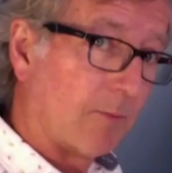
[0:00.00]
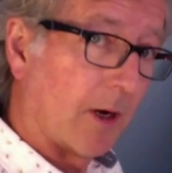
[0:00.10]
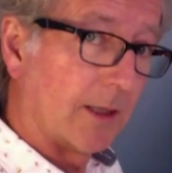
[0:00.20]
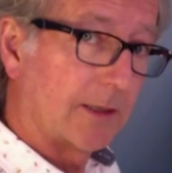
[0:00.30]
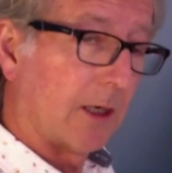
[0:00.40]

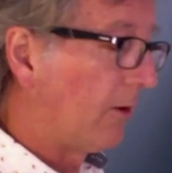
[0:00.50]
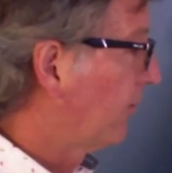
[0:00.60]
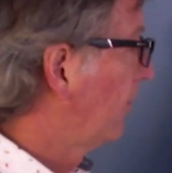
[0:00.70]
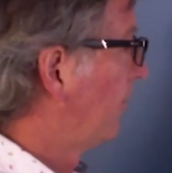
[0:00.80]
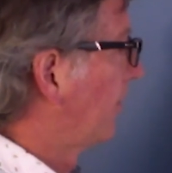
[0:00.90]
by
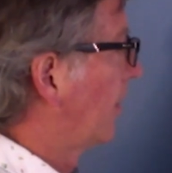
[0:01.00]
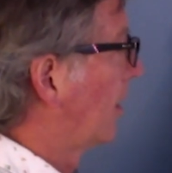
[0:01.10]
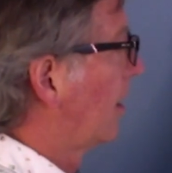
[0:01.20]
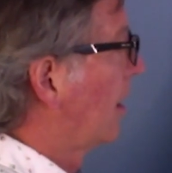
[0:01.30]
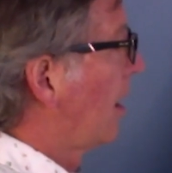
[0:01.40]
itself.
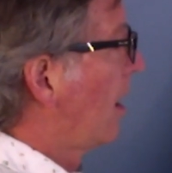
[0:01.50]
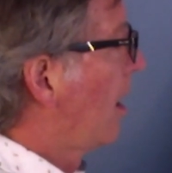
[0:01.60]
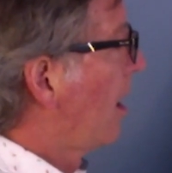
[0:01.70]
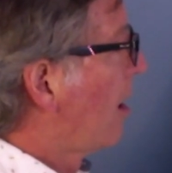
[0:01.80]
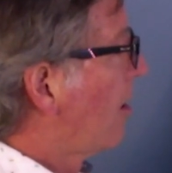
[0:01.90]

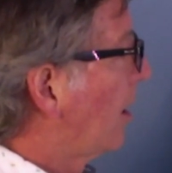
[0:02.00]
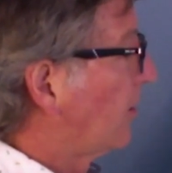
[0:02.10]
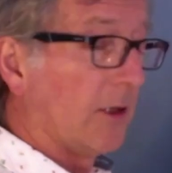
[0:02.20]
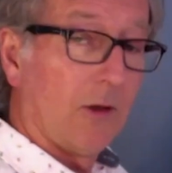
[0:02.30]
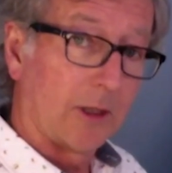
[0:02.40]
And
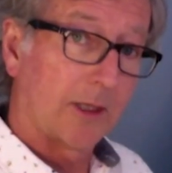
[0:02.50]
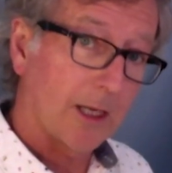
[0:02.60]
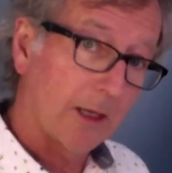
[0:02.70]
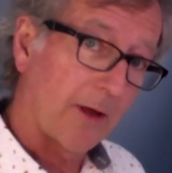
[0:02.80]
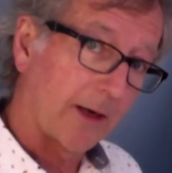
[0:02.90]
so you could
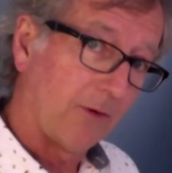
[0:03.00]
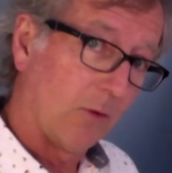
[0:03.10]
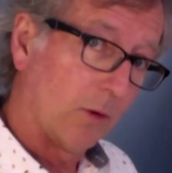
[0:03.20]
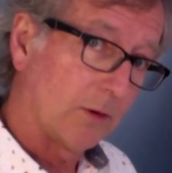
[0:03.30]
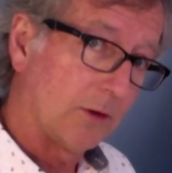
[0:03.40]
colour that if
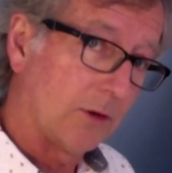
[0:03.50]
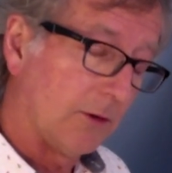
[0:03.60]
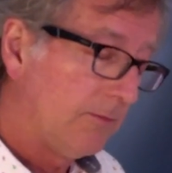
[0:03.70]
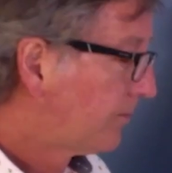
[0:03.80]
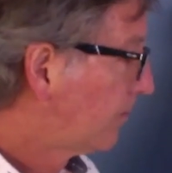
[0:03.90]
you wanted
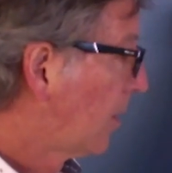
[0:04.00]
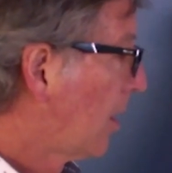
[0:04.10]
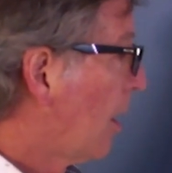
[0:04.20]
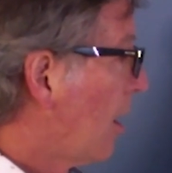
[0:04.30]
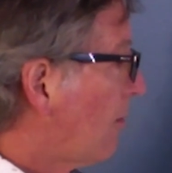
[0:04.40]
to.
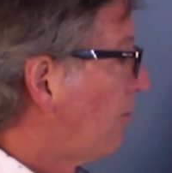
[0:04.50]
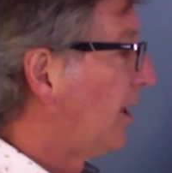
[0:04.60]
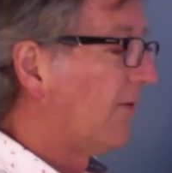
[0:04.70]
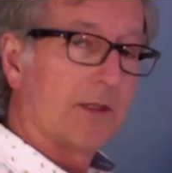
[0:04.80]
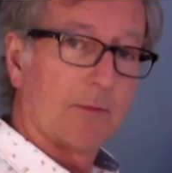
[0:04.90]

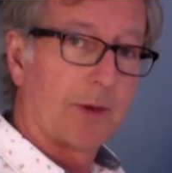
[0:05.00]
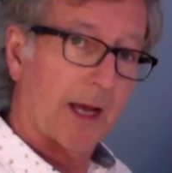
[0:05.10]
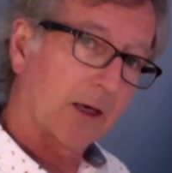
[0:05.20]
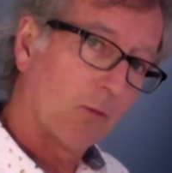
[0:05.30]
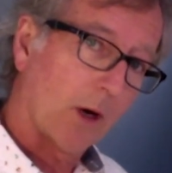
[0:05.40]
But if it's a
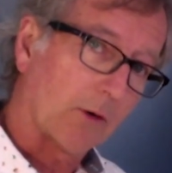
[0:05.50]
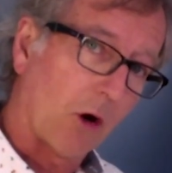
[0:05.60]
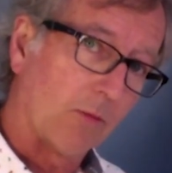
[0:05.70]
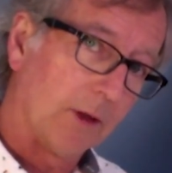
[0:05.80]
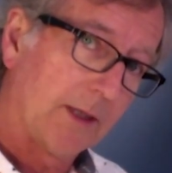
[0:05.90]
black and white
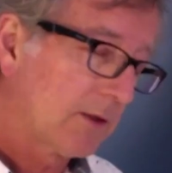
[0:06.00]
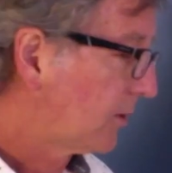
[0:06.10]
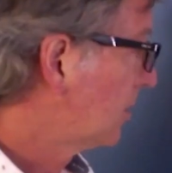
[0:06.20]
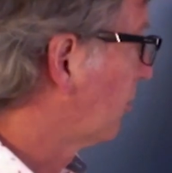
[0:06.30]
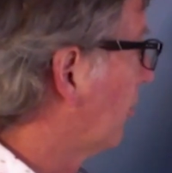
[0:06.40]
Horrible
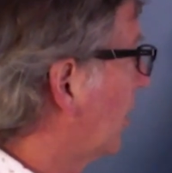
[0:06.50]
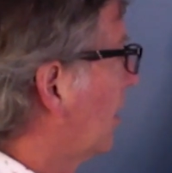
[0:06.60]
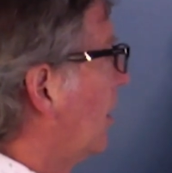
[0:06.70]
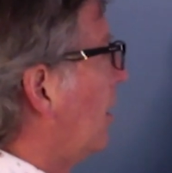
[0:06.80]
Histories drawing,